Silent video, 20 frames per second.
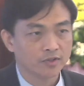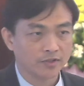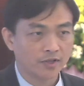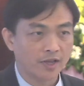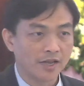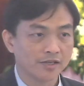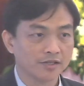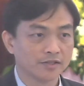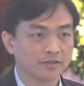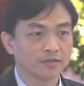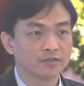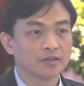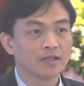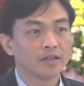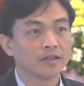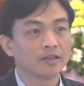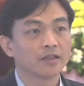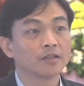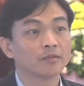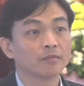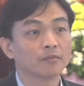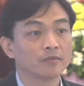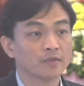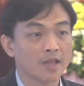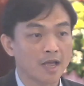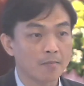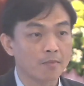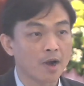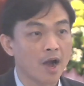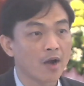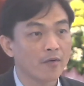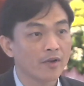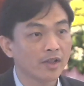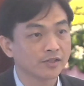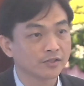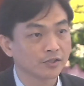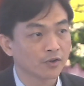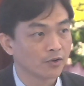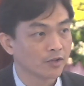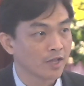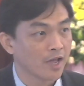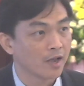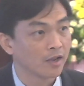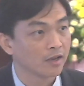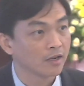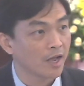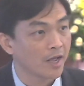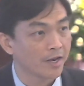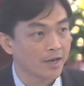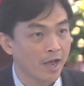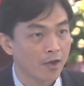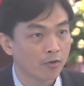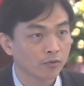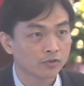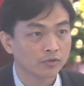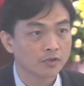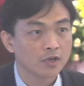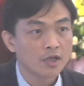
says their parents or their adults,